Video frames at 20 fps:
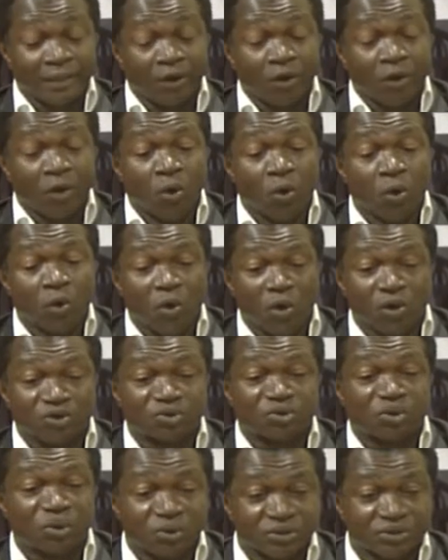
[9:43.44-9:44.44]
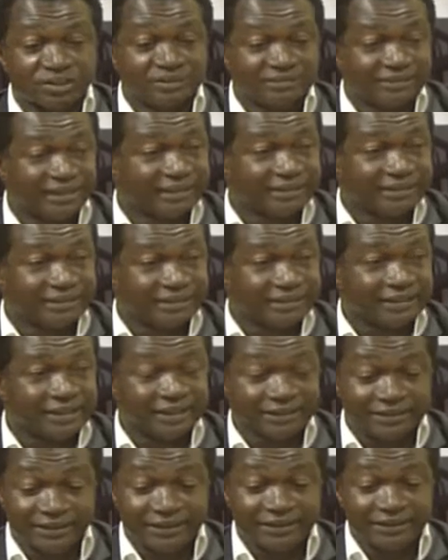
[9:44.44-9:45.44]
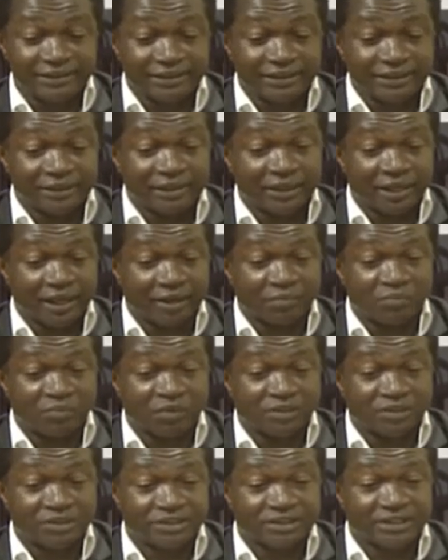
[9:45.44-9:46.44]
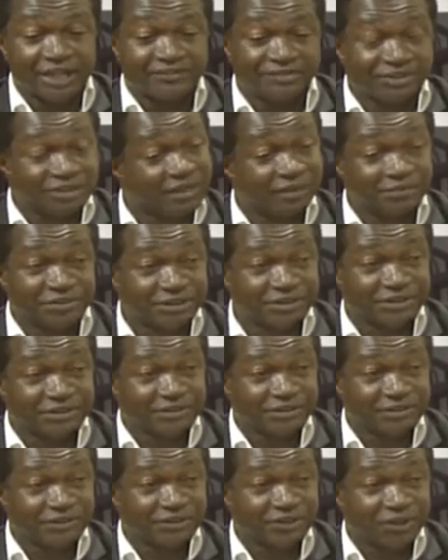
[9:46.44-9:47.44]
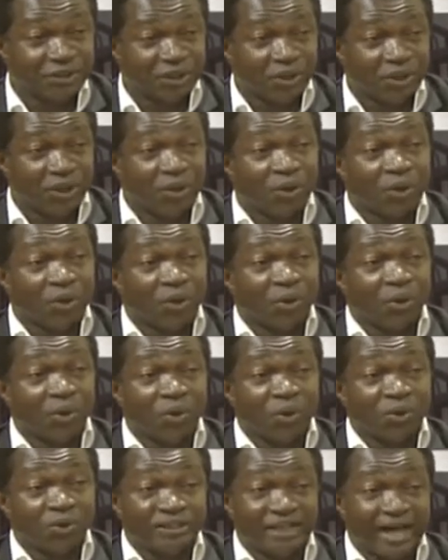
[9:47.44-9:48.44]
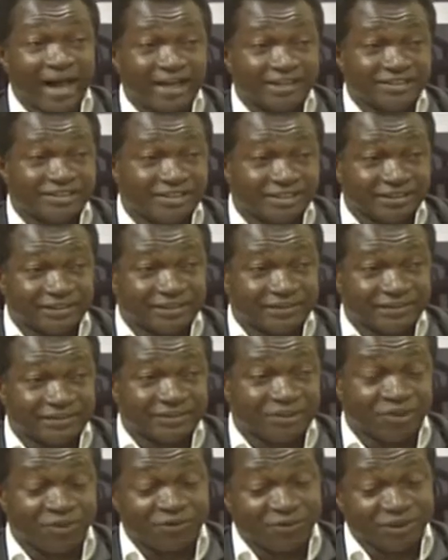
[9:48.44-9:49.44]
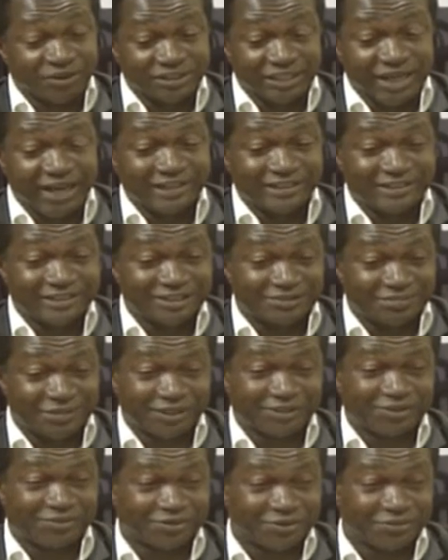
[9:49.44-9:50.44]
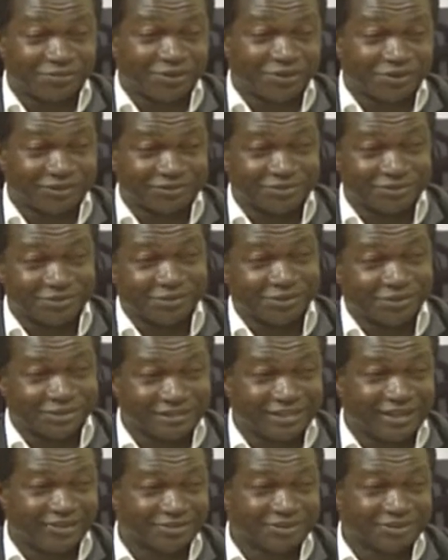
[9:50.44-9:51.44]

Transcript: Who controls the money? Is it the Police Service Commission or the IG? Of course, the IG is part of the board of the Police Service